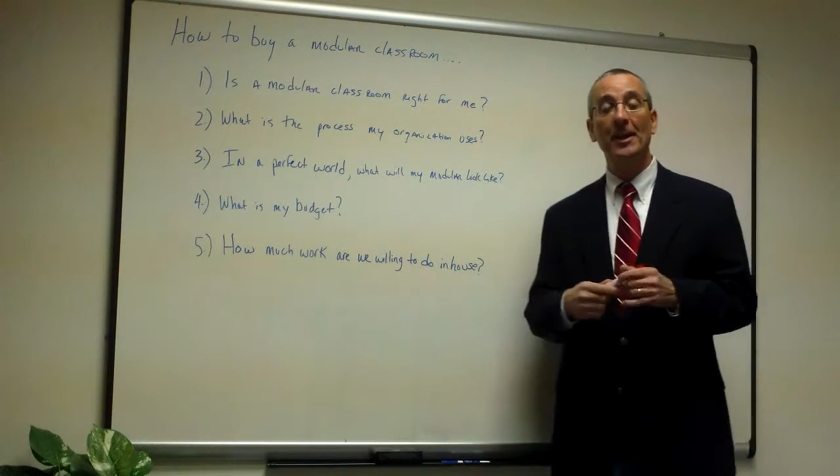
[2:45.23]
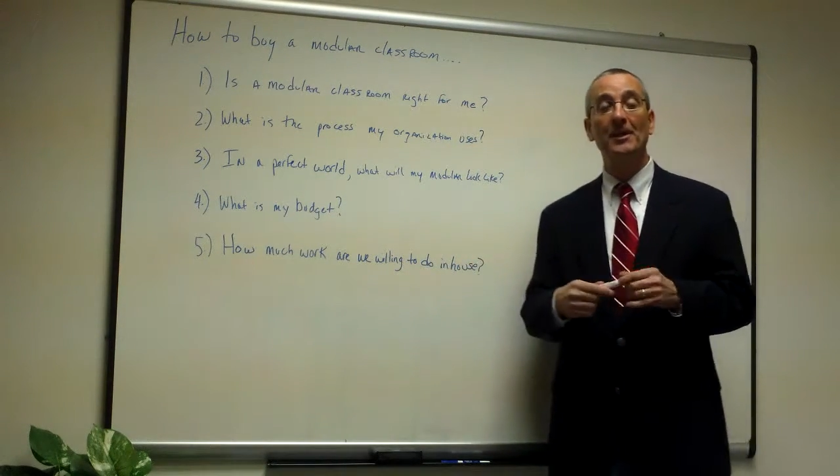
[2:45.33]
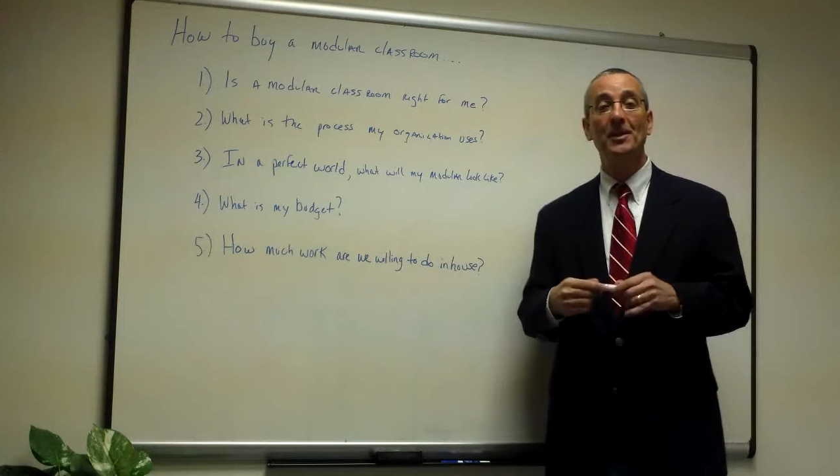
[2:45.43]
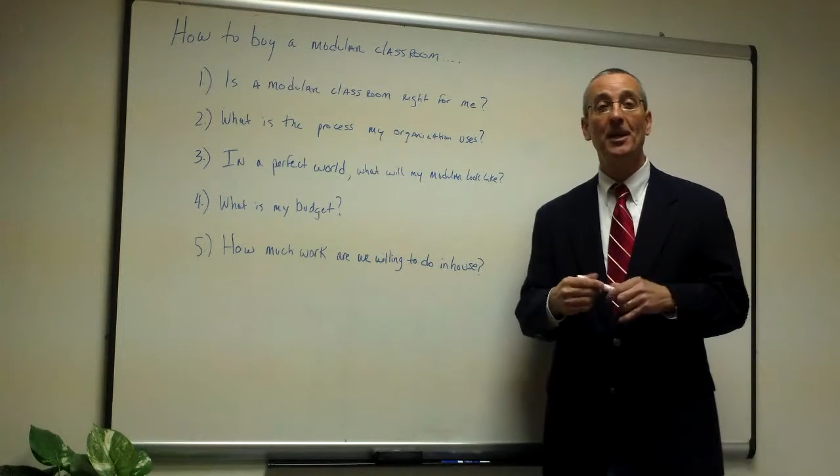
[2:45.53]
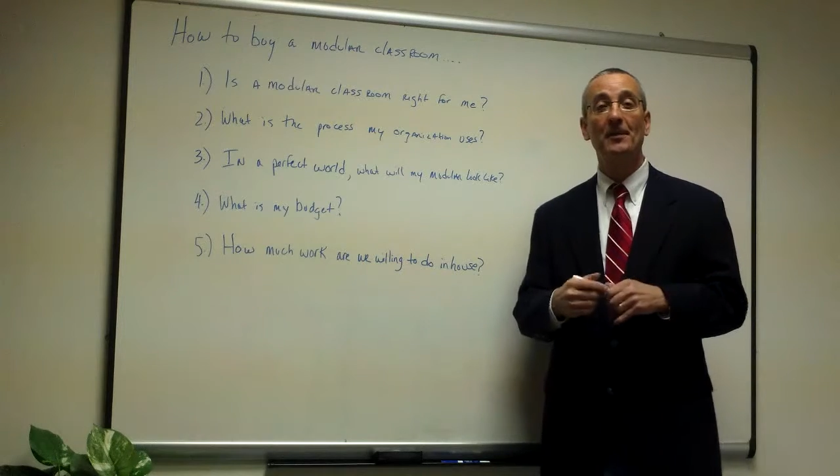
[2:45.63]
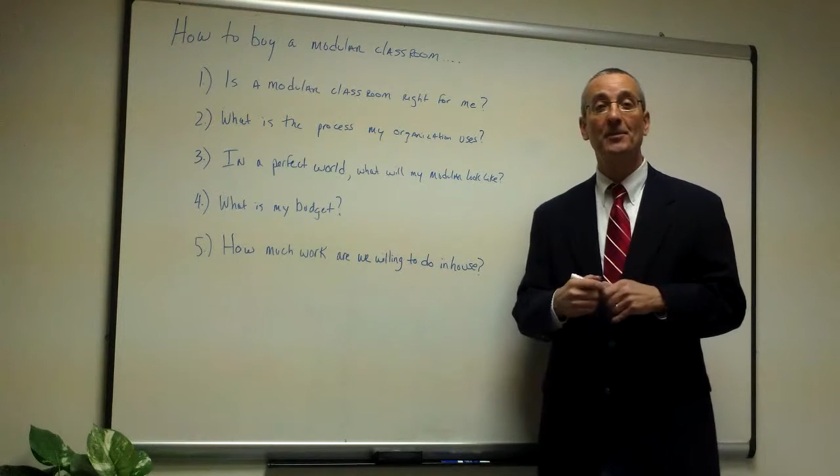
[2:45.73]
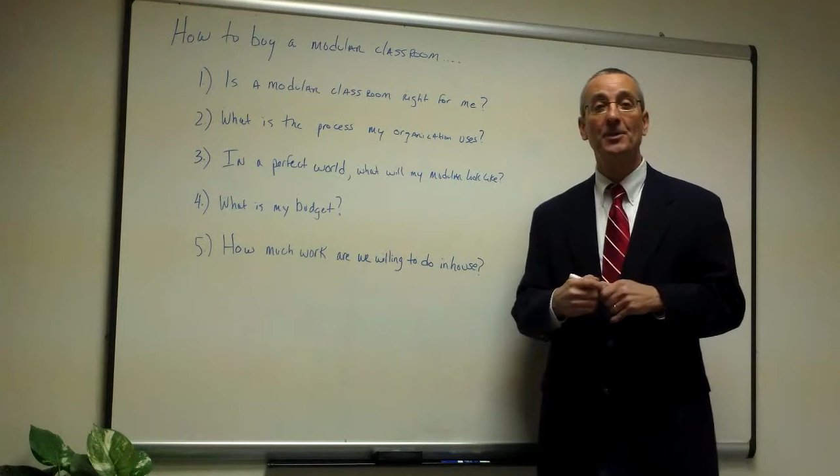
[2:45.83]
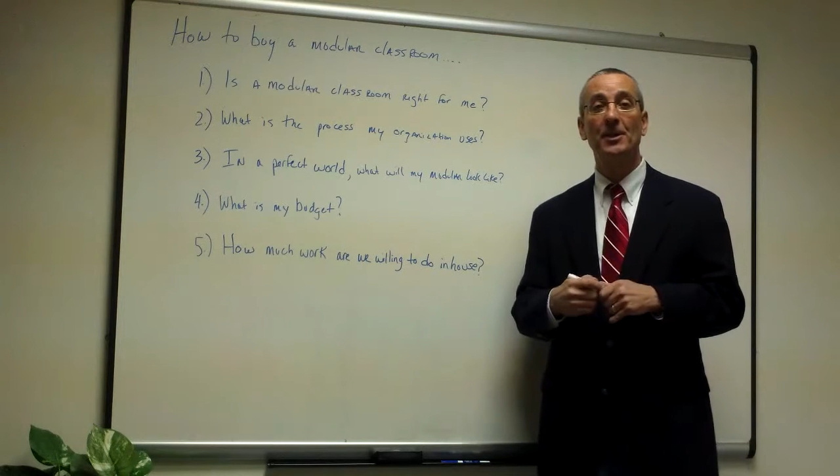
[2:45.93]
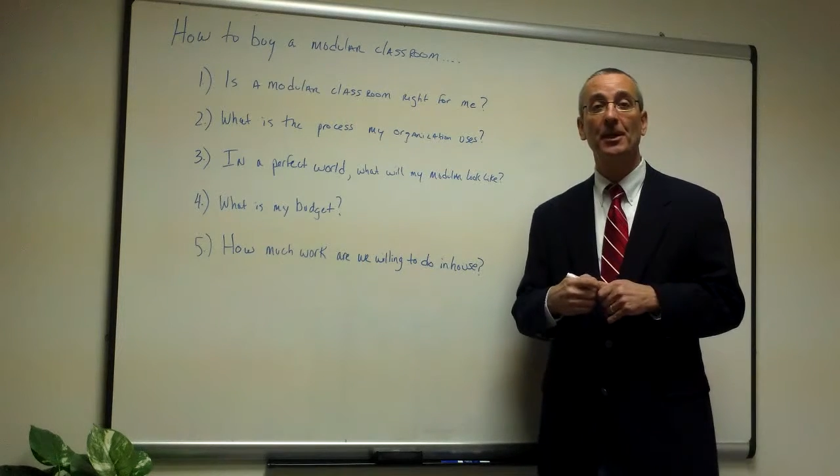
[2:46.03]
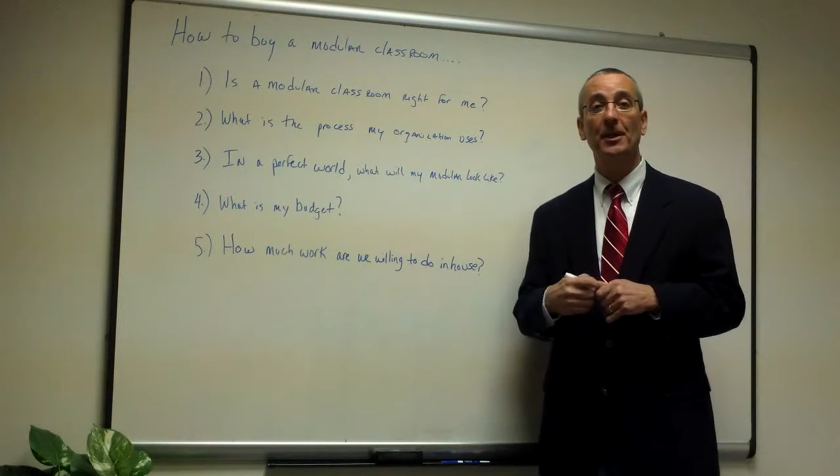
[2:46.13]
many
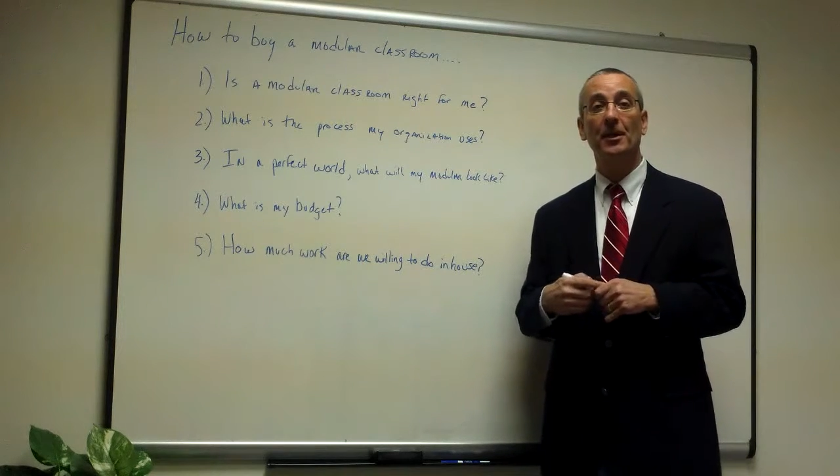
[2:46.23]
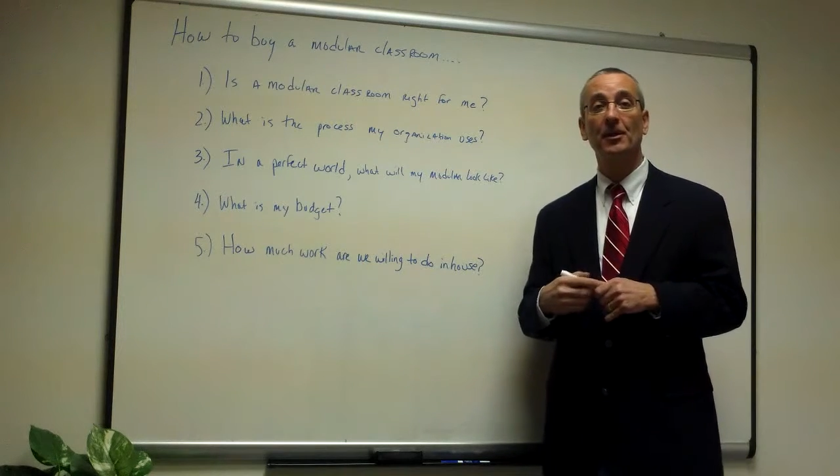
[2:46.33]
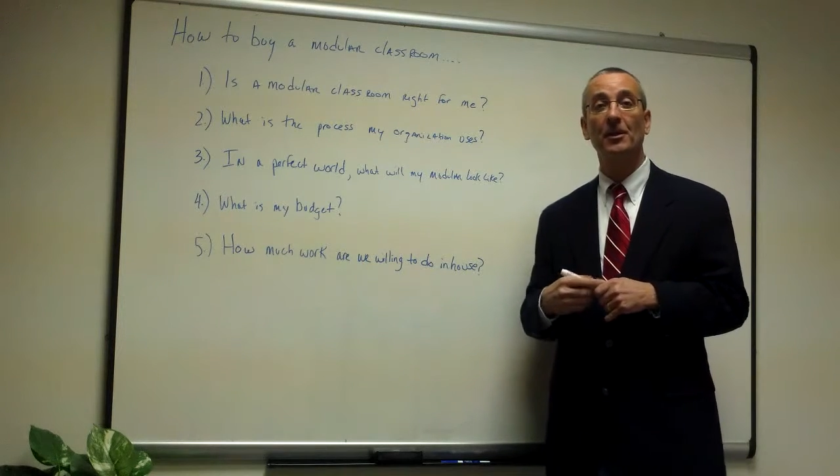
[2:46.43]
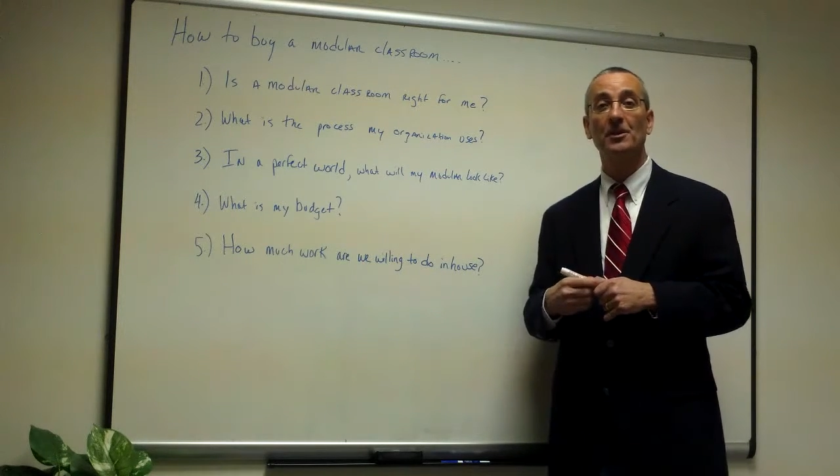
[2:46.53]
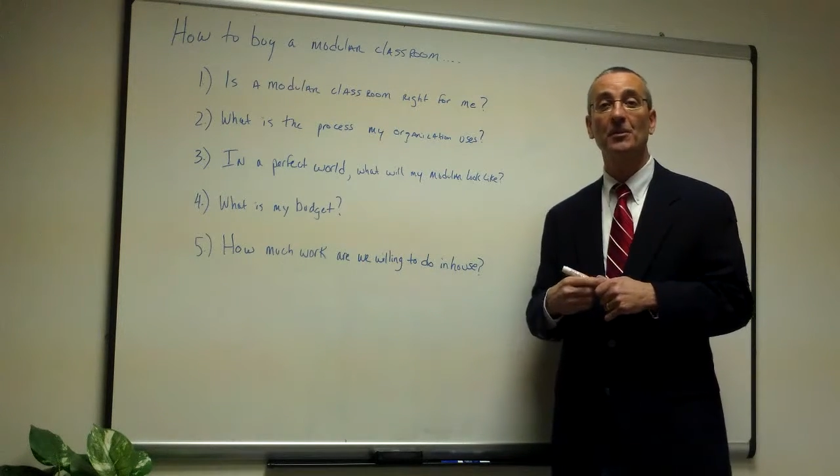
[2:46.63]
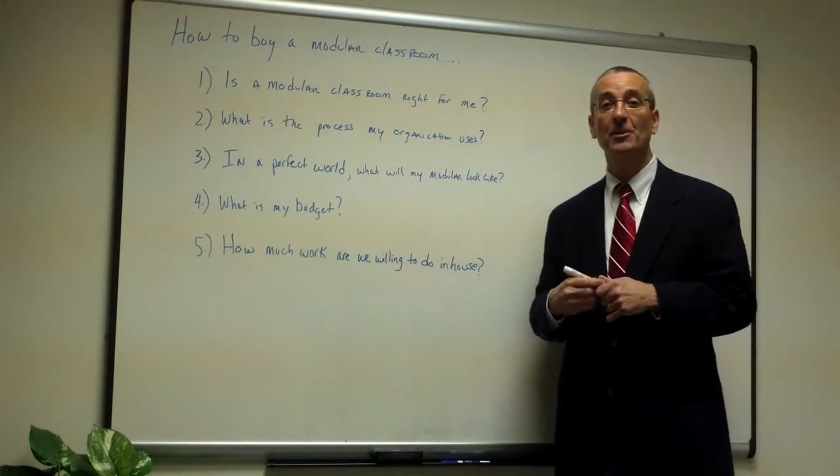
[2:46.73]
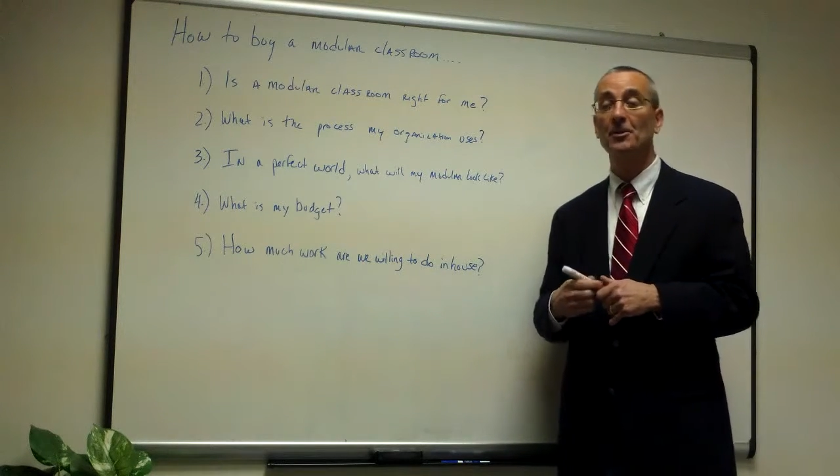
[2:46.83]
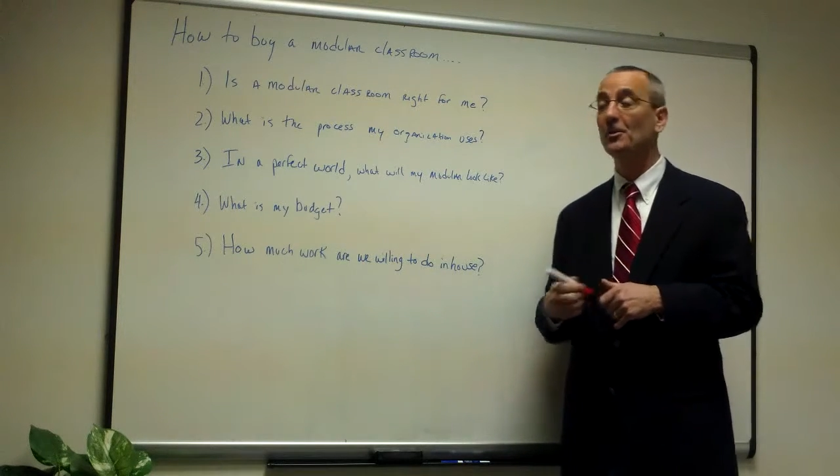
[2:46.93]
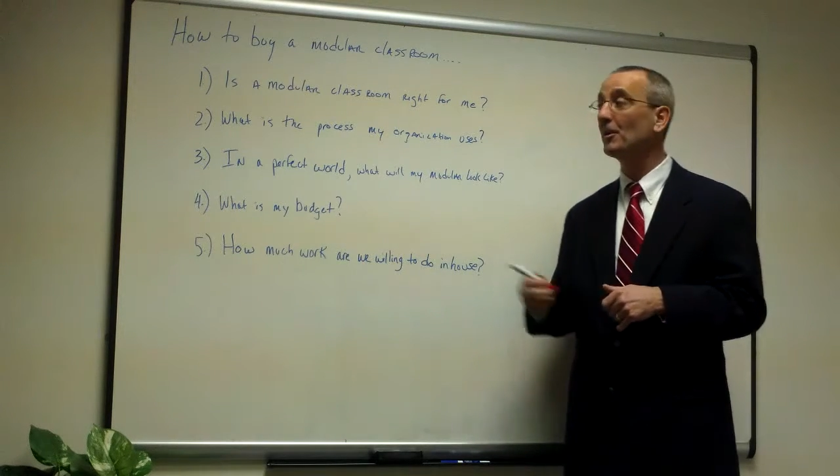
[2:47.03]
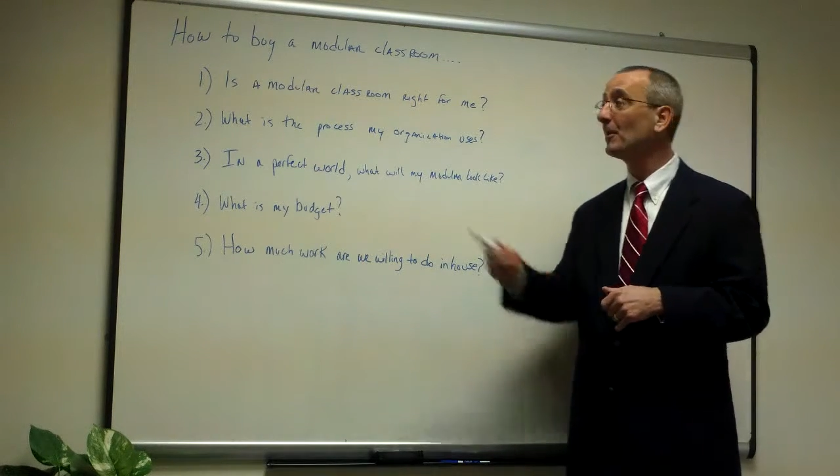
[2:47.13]
times our customers
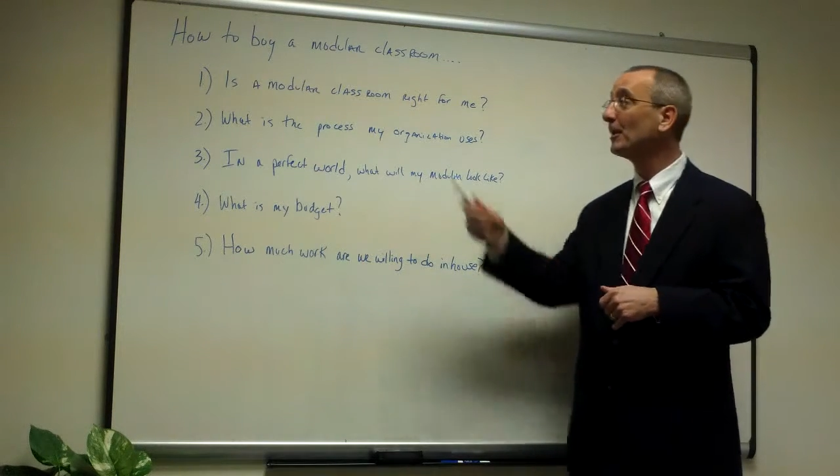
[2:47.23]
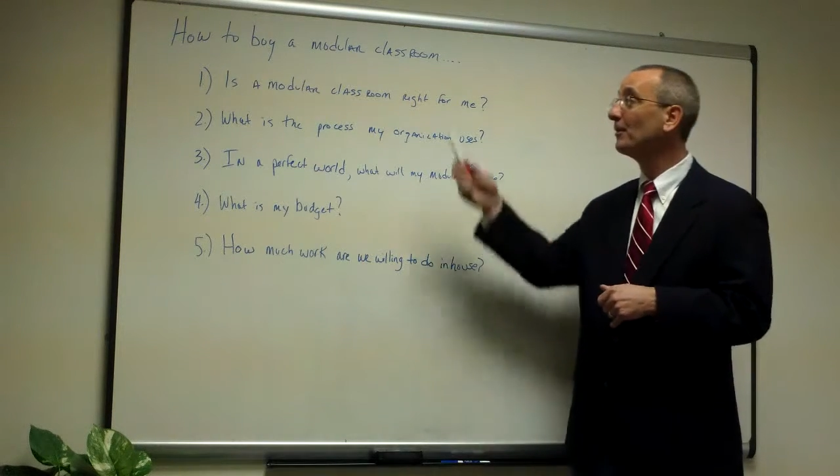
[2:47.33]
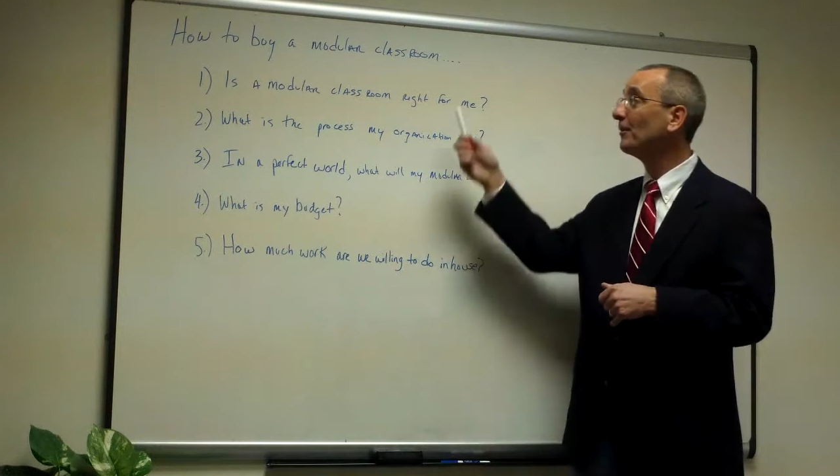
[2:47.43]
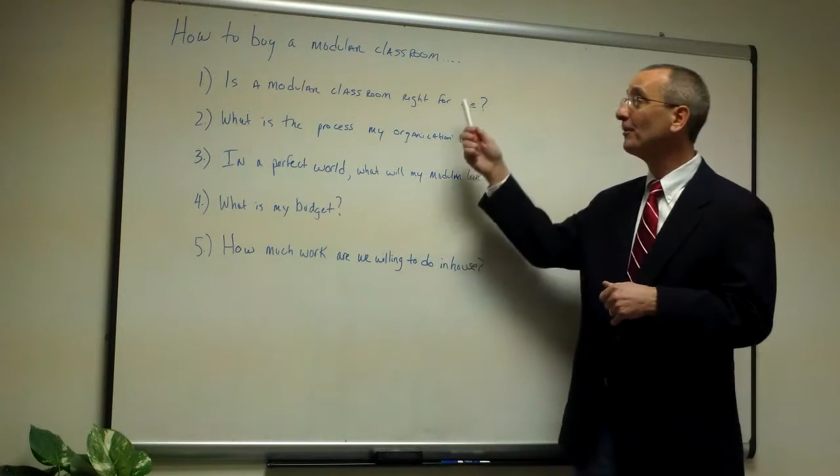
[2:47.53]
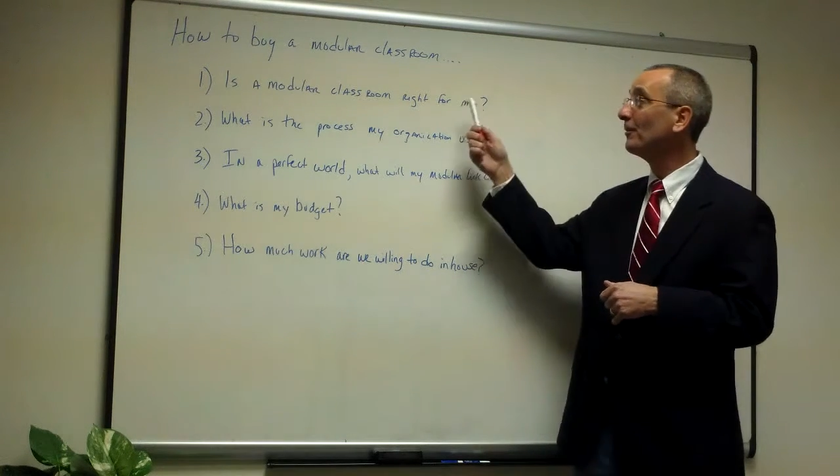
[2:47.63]
determine